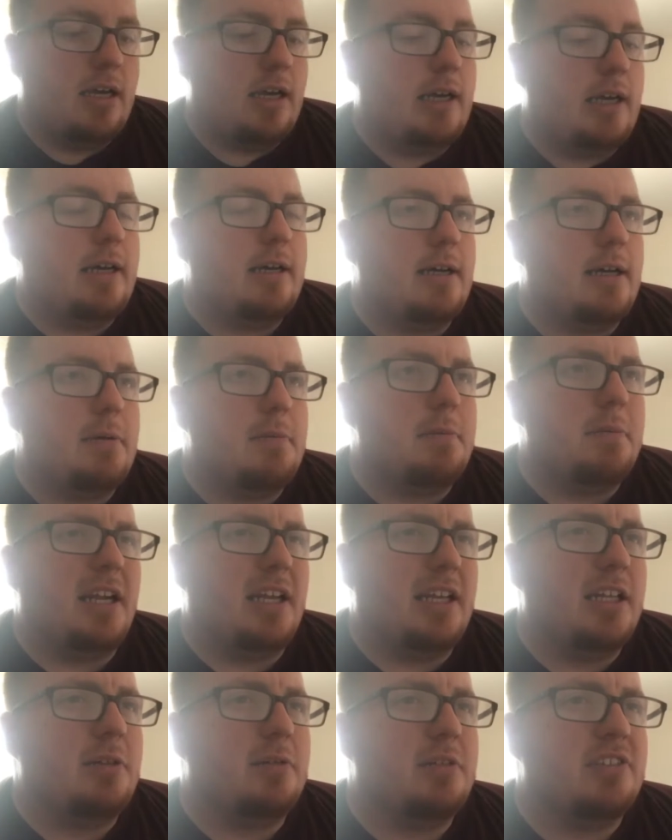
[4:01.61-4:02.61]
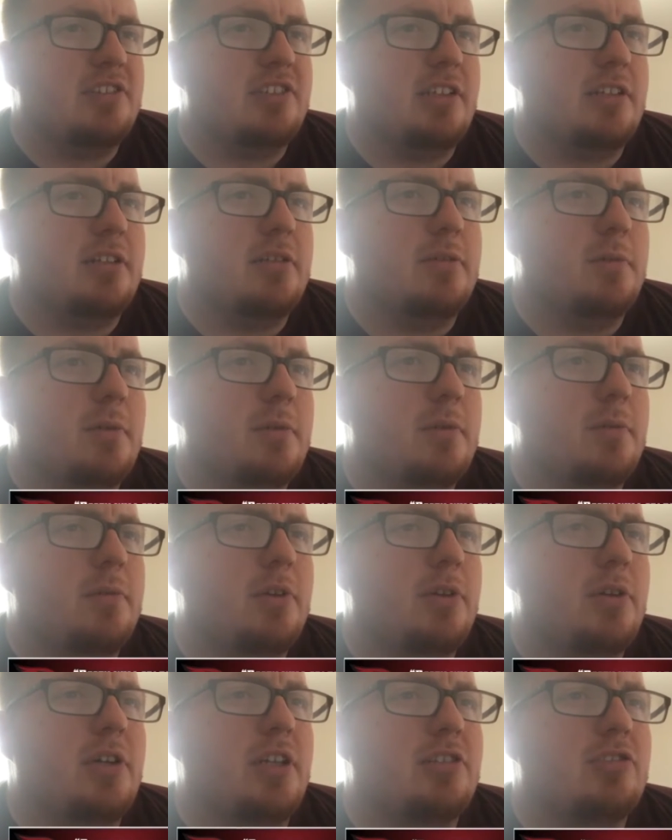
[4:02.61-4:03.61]
But I think we're still a
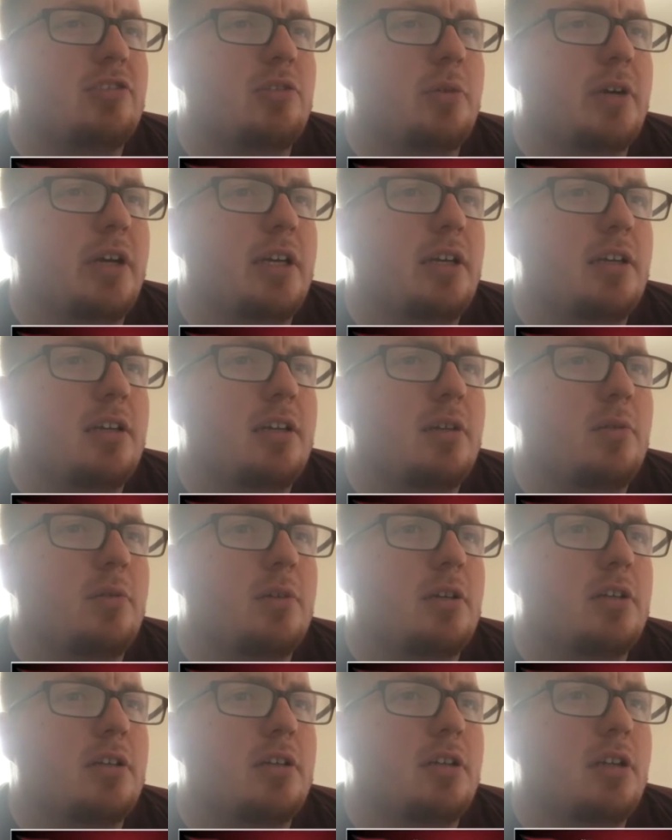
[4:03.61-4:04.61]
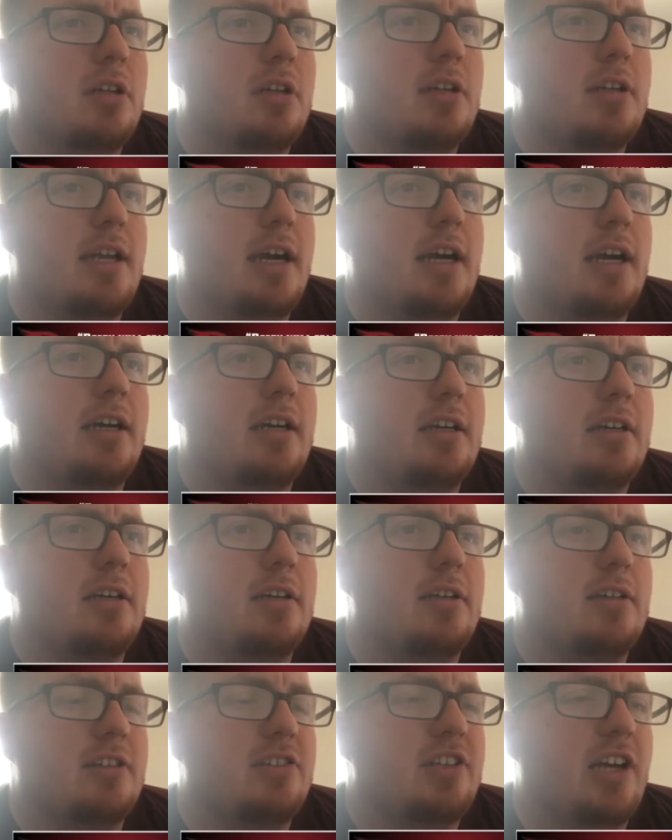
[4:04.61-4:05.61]
few years away. We're not
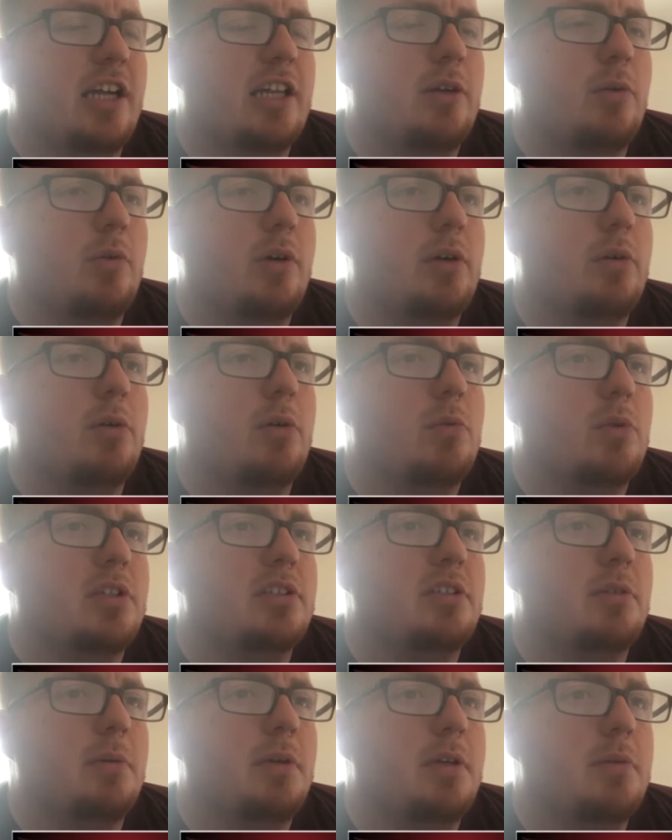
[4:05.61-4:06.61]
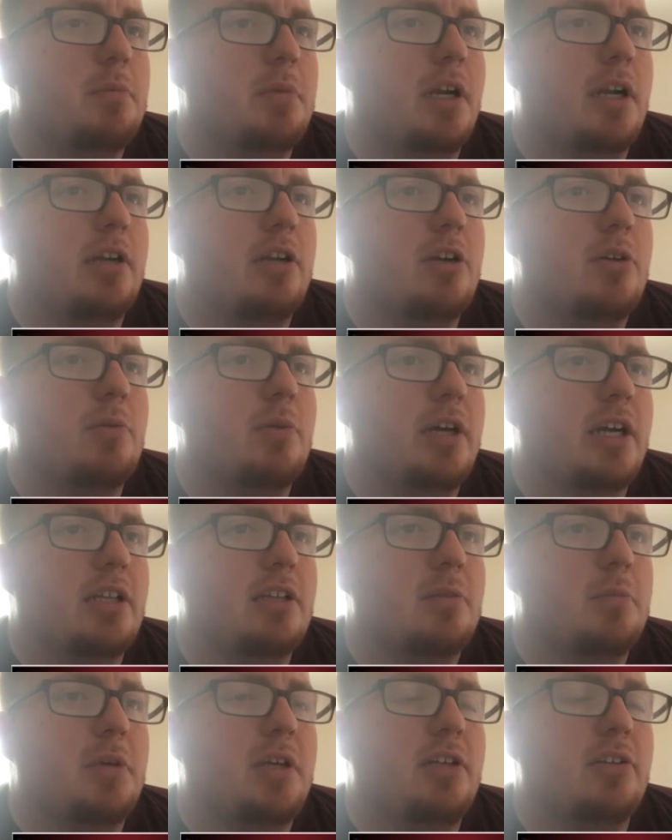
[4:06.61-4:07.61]
exactly where we want to be, but I know we
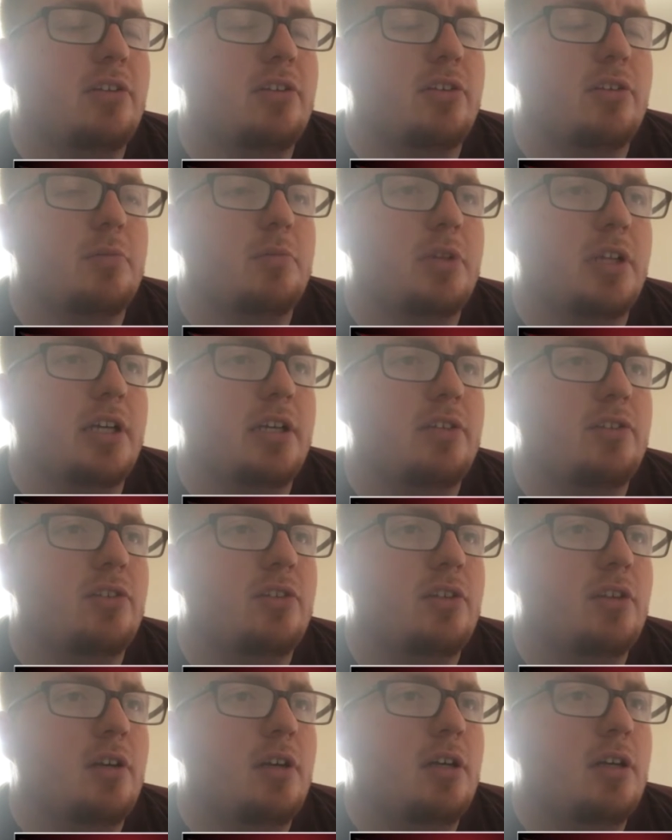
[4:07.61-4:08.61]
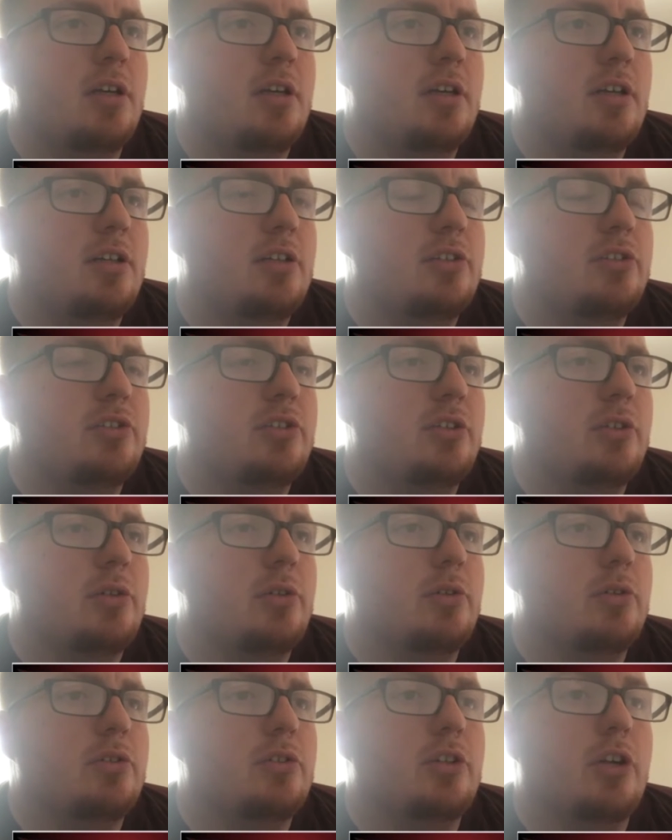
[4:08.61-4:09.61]
got the pieces in place
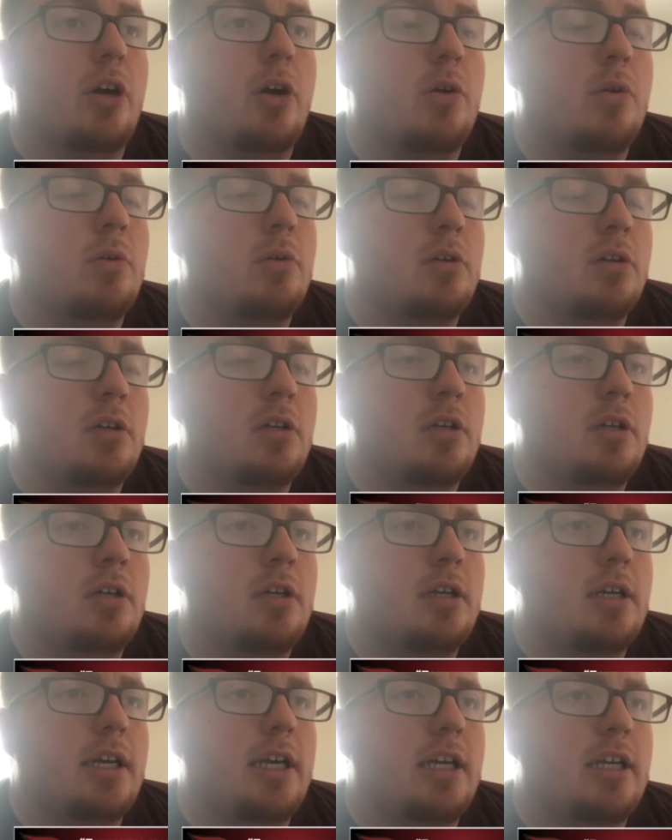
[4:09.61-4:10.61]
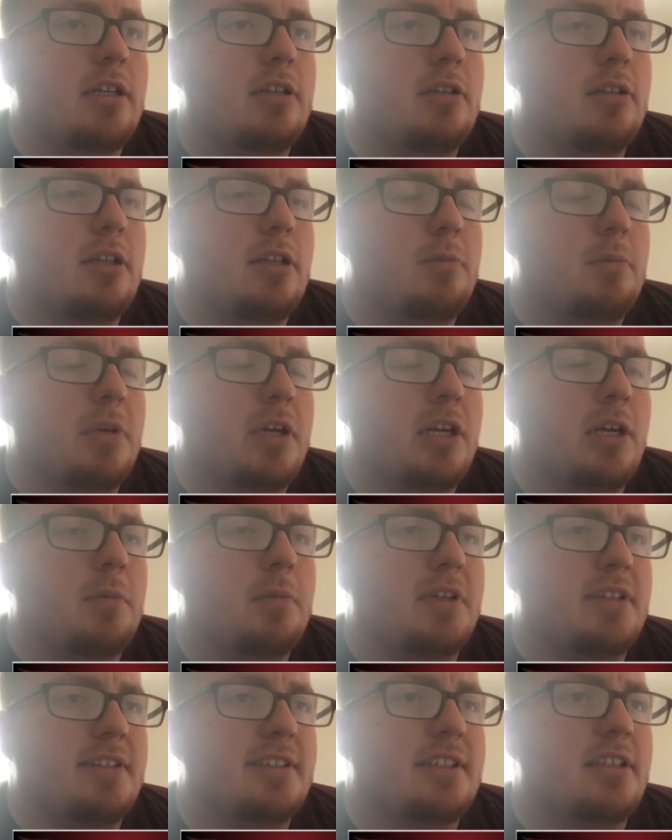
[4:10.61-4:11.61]
to grow and
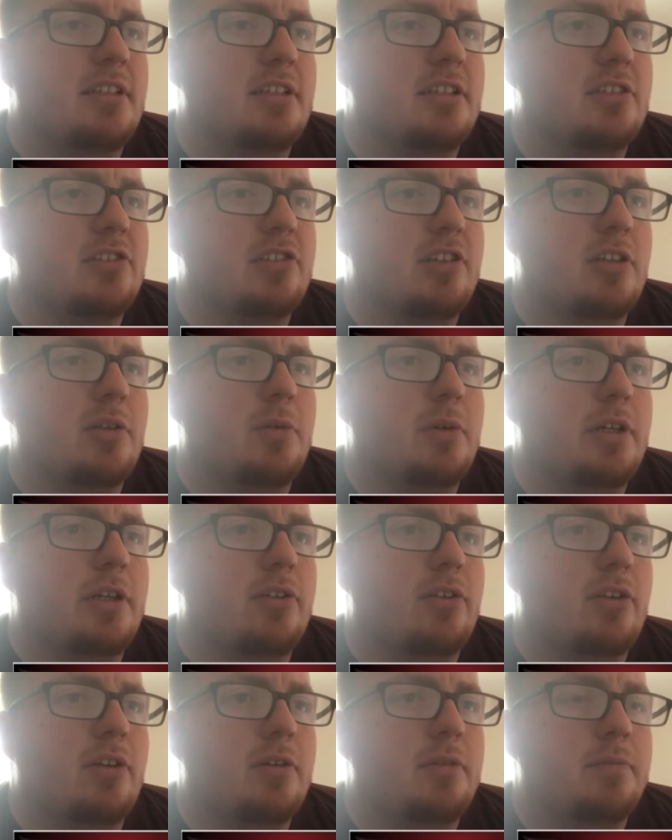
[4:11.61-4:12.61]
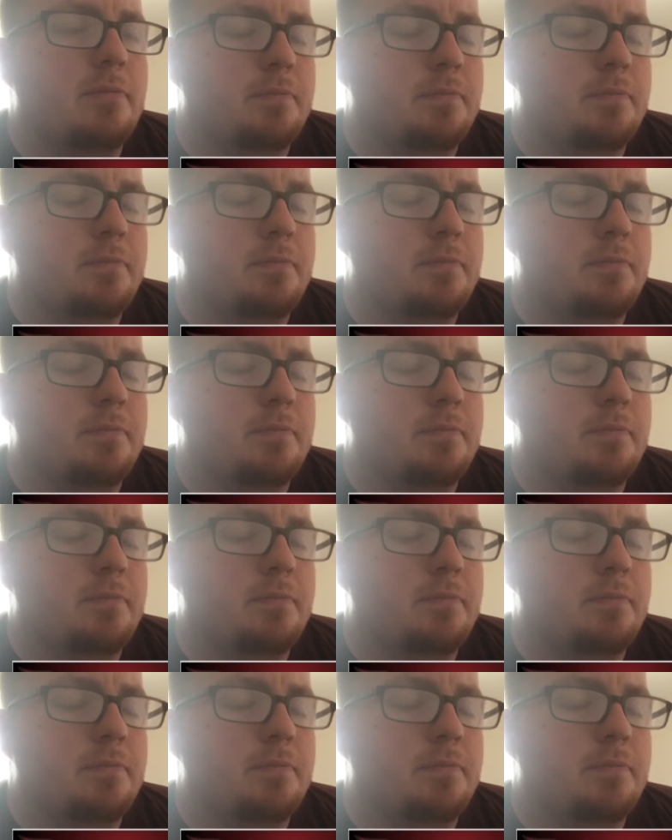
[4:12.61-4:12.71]
become contenders in the West.